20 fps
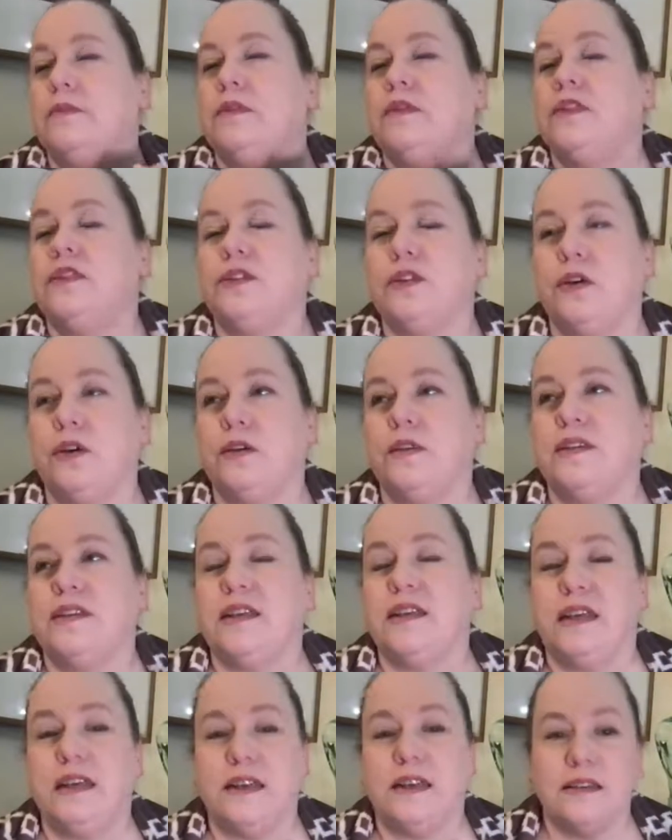desserts
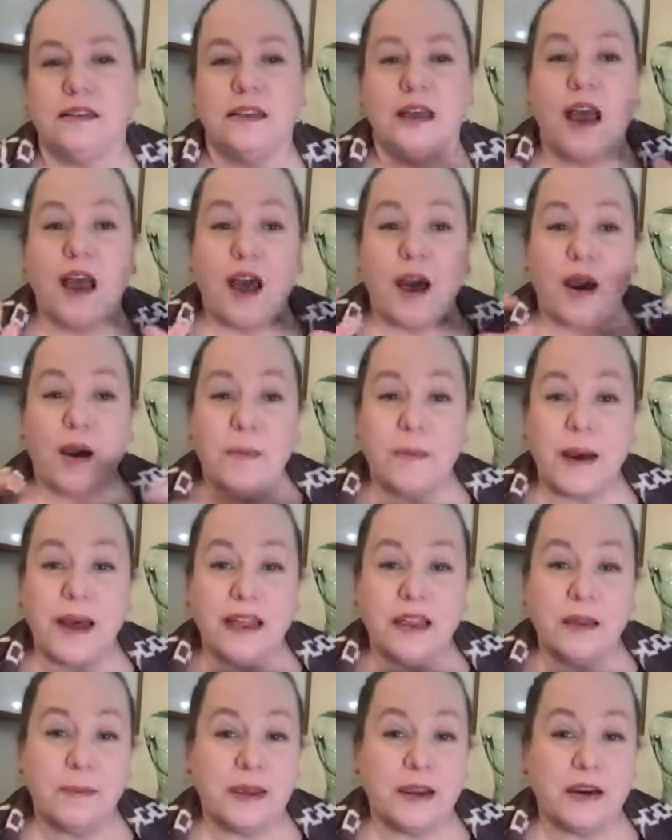is a
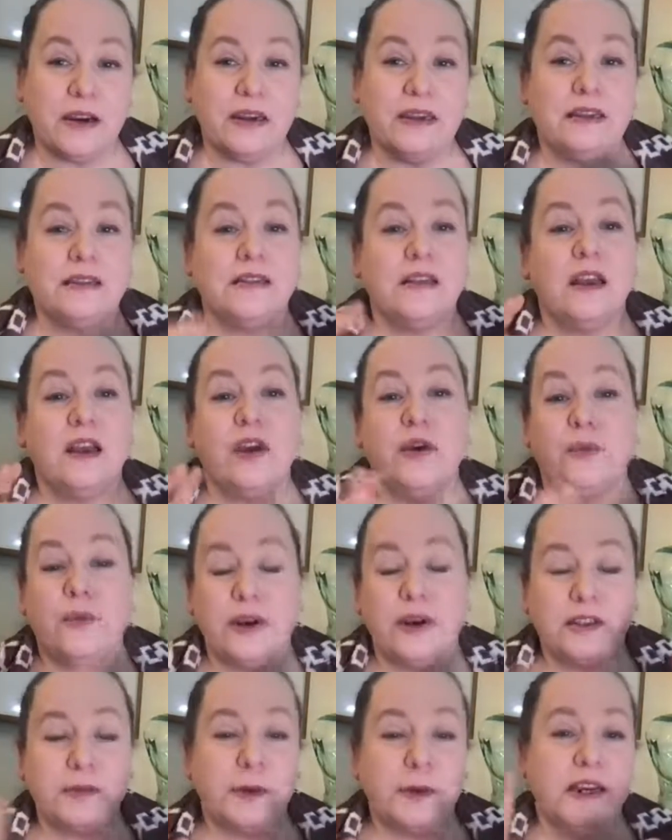pile of berries,
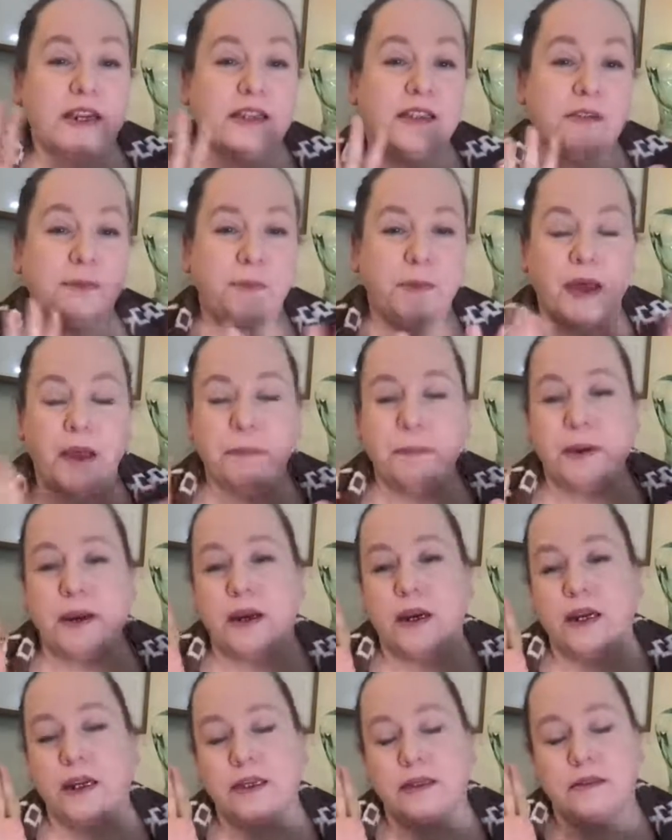raspberries,
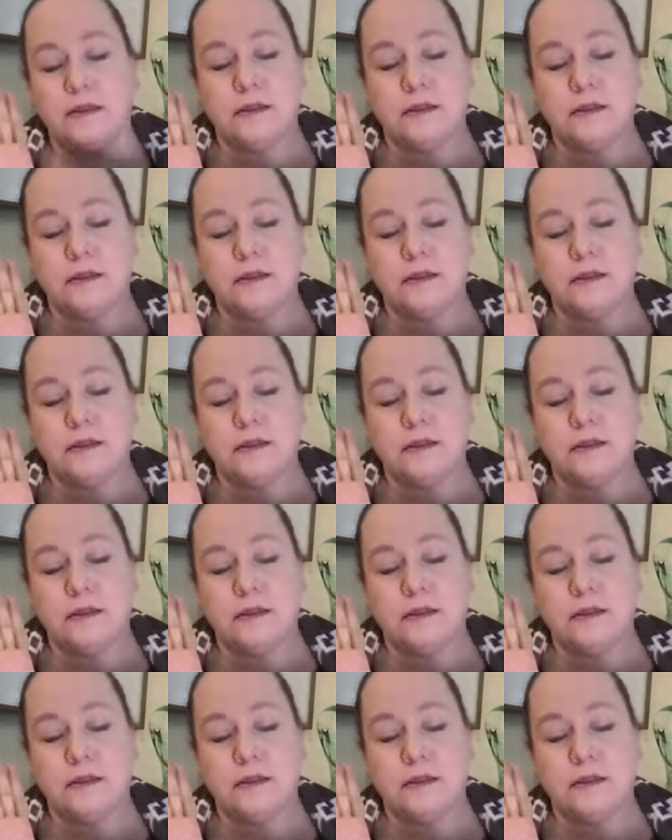blackberries,